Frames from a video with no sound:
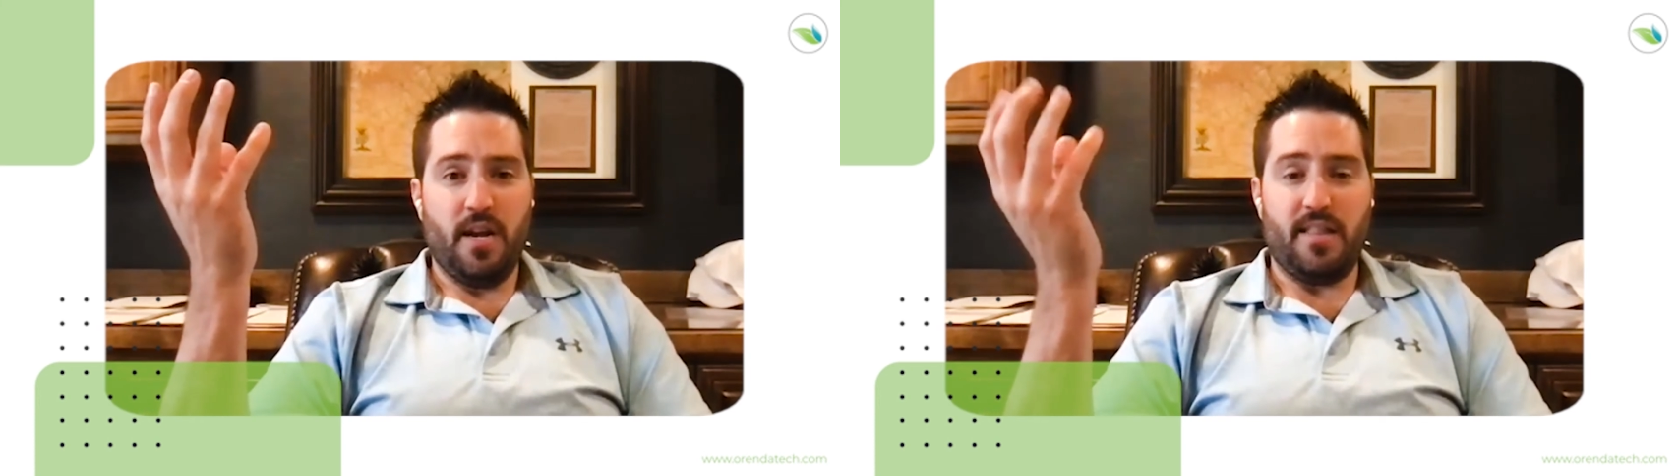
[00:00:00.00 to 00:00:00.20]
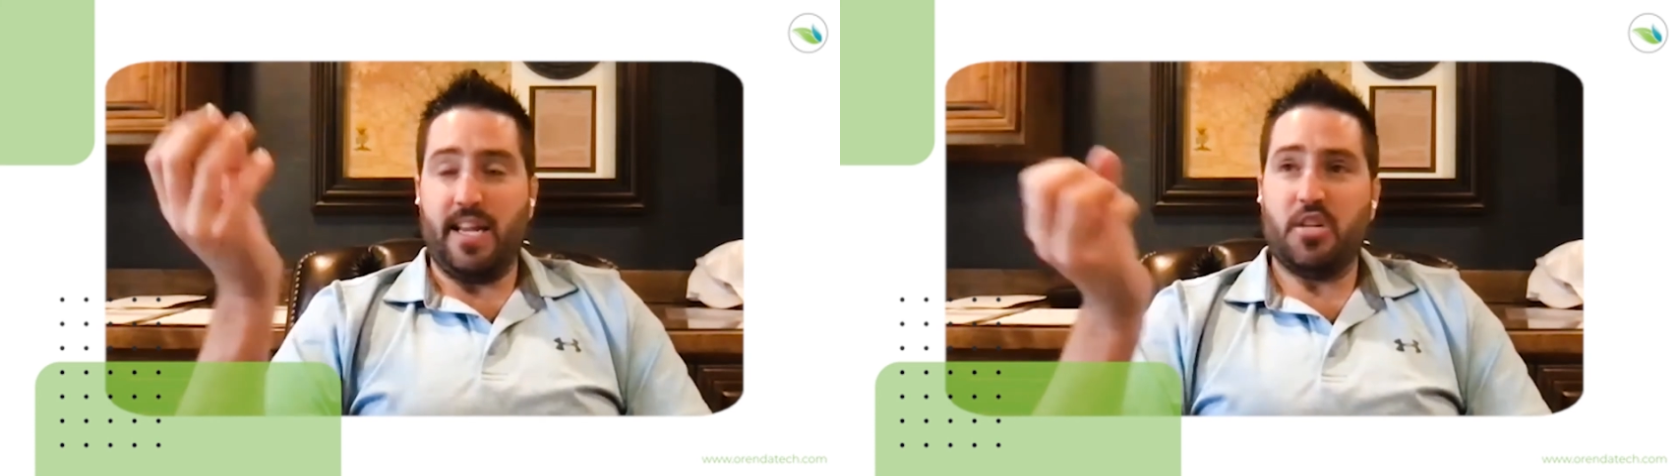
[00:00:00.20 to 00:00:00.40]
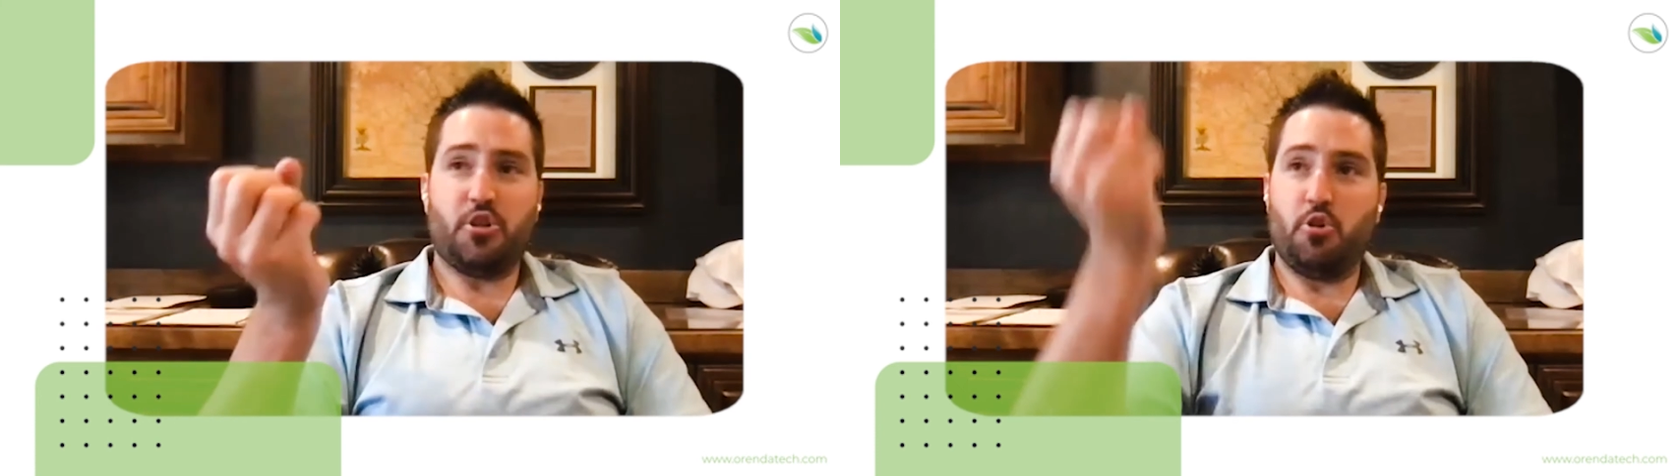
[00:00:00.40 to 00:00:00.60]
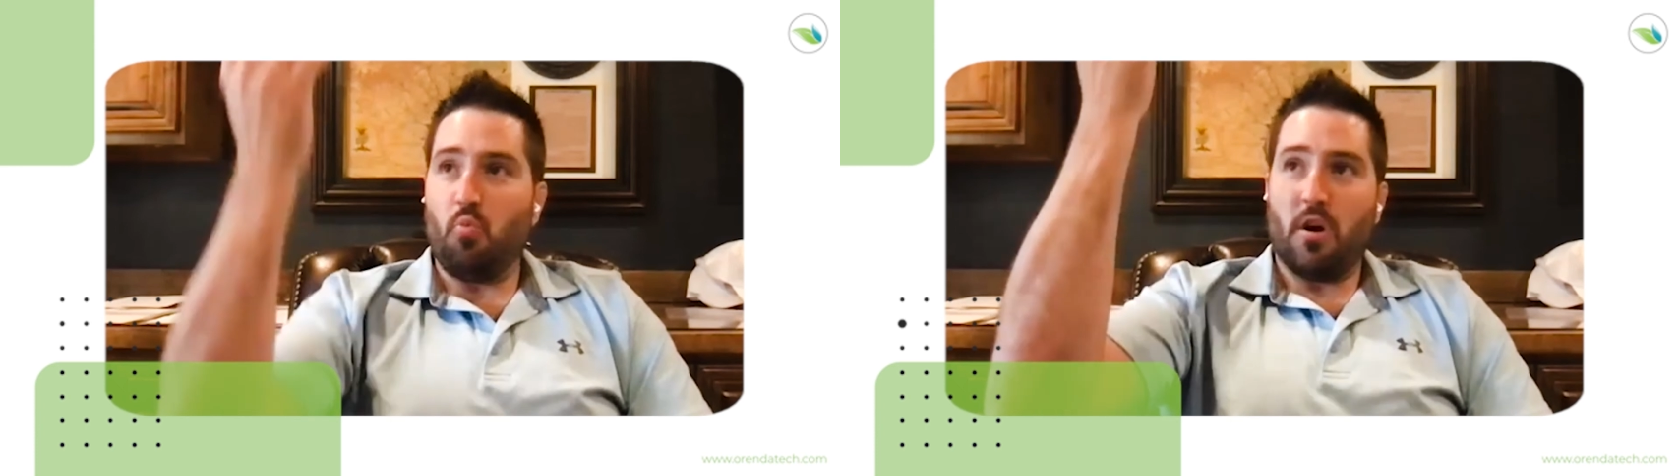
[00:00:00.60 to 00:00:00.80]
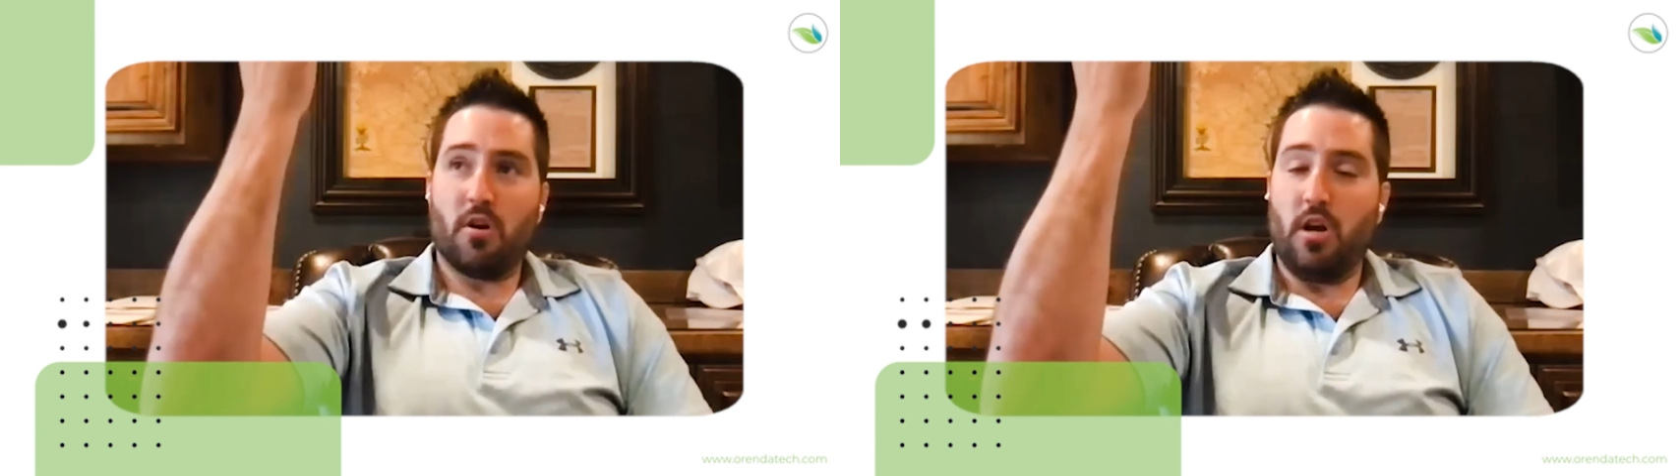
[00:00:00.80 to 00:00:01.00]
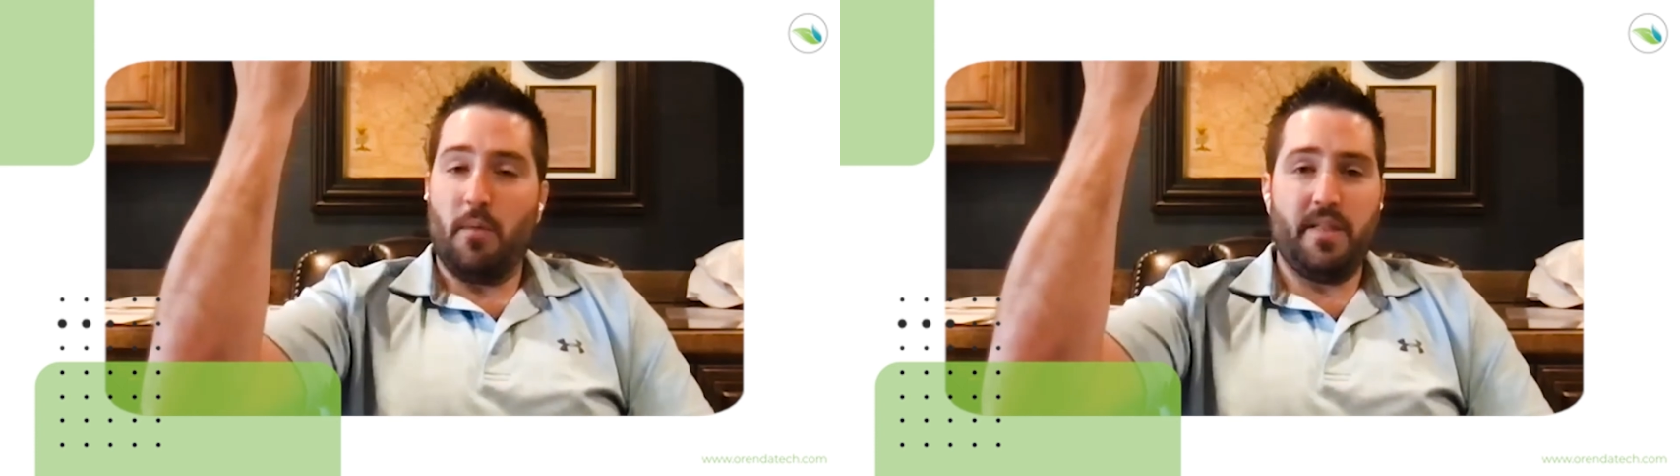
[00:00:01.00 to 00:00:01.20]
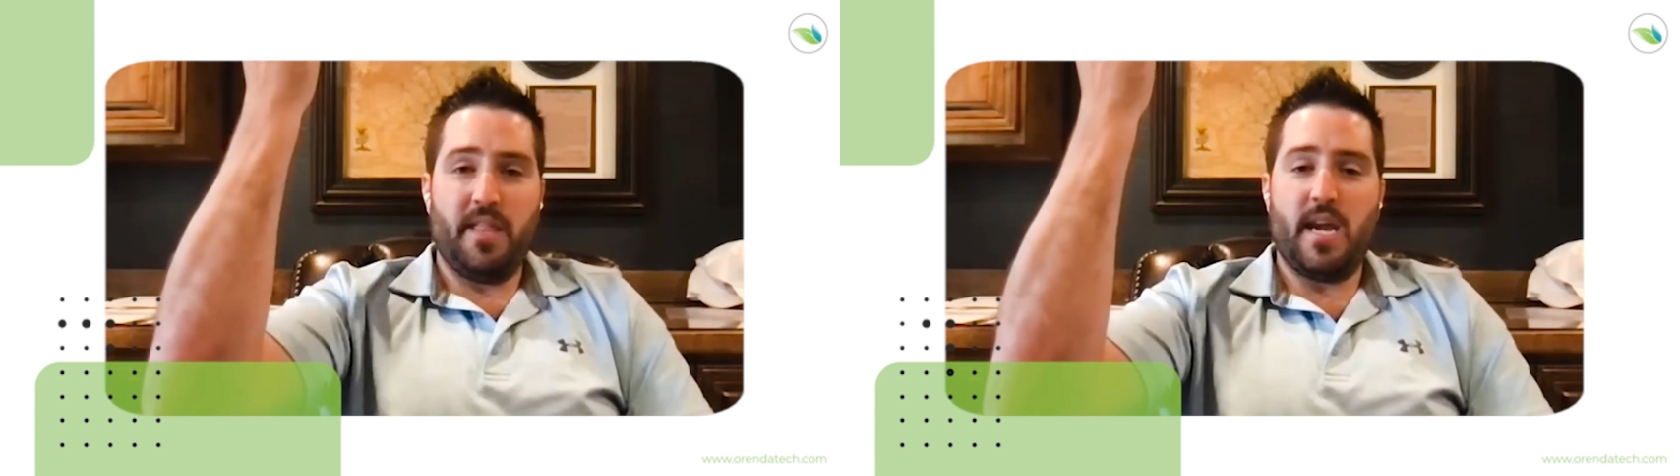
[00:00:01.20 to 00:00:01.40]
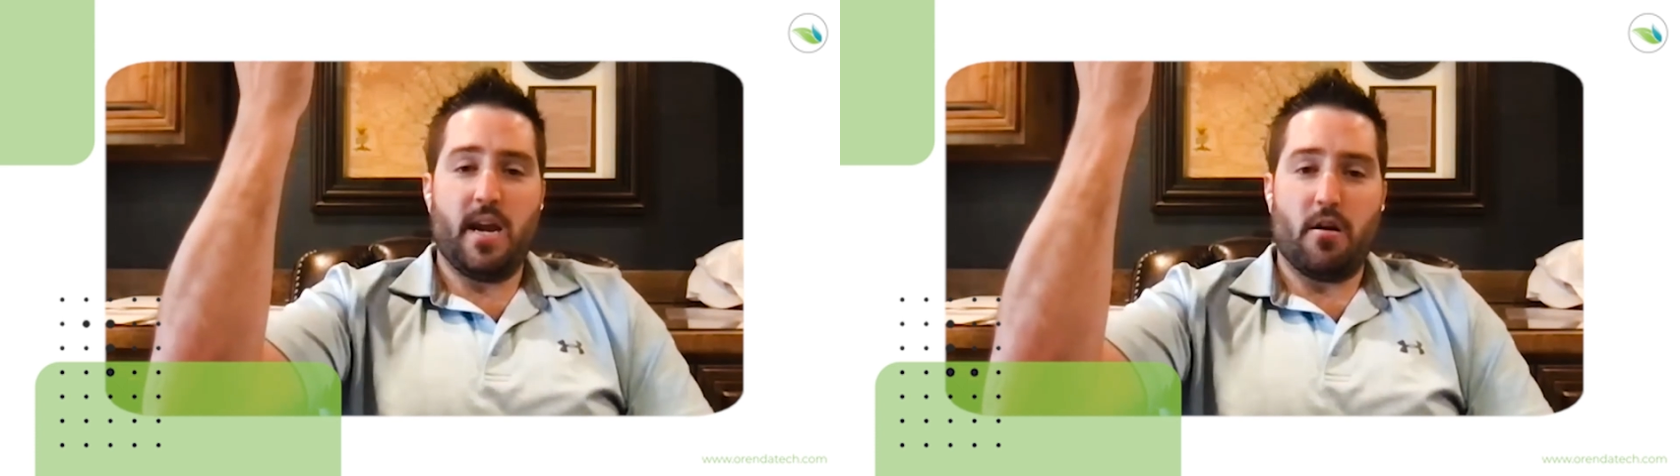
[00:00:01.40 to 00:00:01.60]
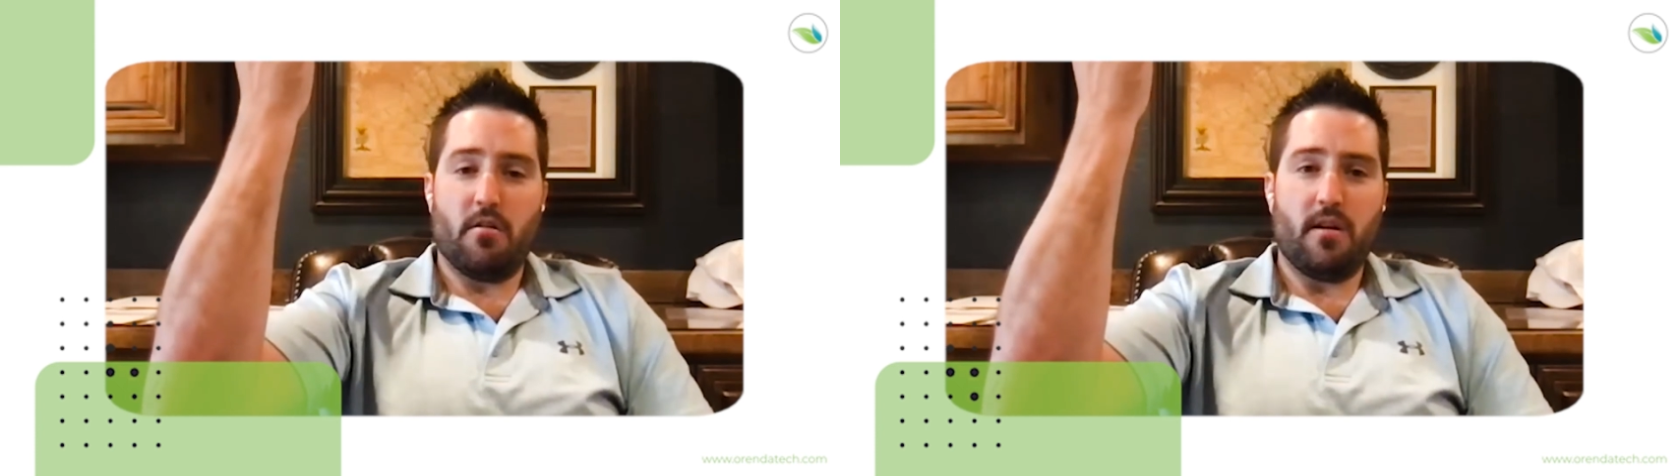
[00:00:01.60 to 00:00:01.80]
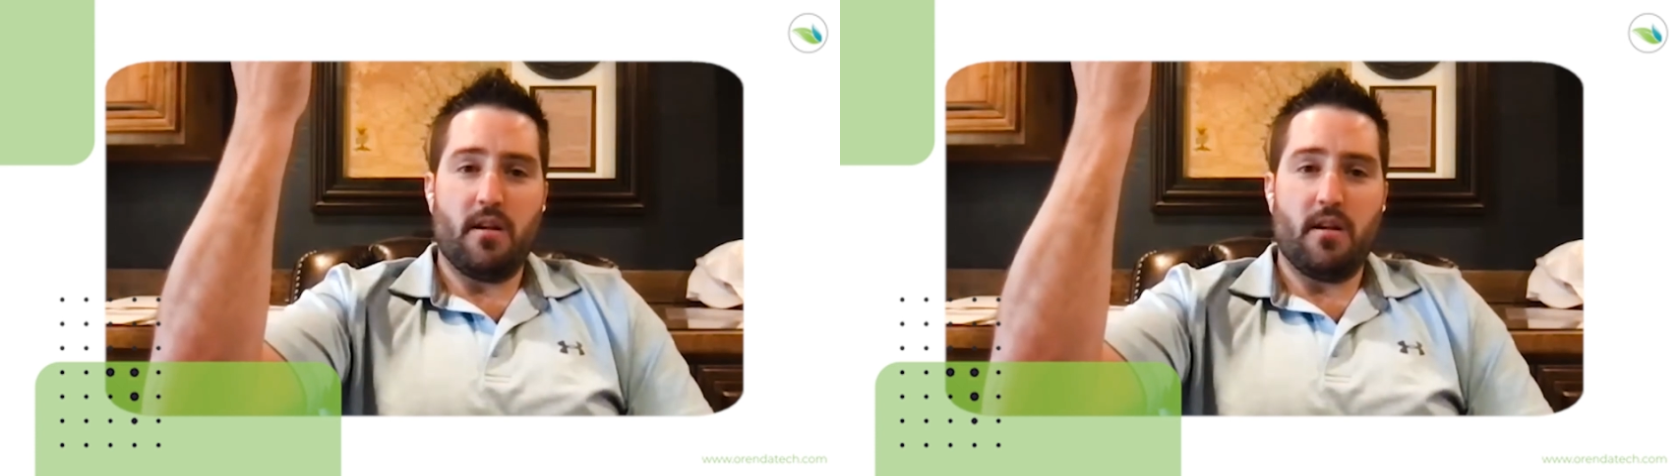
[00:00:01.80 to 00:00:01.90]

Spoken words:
and they just shoot water up in the air,